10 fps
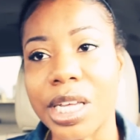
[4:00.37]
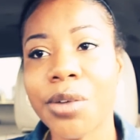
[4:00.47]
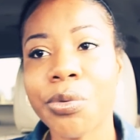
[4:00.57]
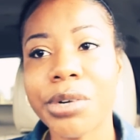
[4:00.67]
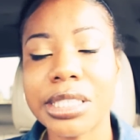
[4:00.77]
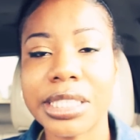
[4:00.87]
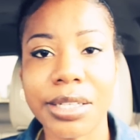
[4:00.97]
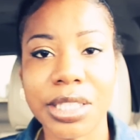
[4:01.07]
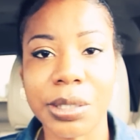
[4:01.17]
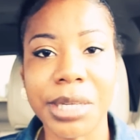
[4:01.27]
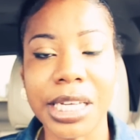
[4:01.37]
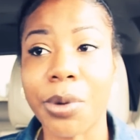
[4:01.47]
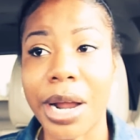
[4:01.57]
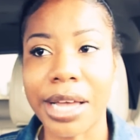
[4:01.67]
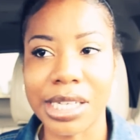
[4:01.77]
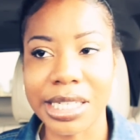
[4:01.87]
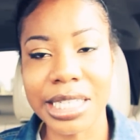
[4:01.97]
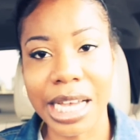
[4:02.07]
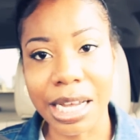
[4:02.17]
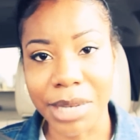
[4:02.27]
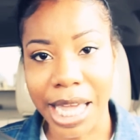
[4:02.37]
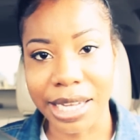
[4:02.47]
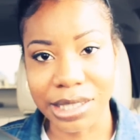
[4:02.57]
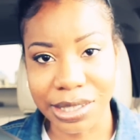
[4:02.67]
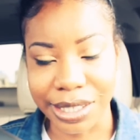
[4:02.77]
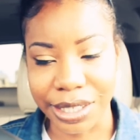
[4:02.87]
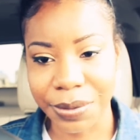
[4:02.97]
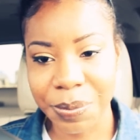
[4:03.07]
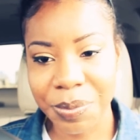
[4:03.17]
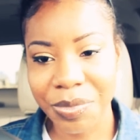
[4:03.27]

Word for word: He reached out to me around this time last year,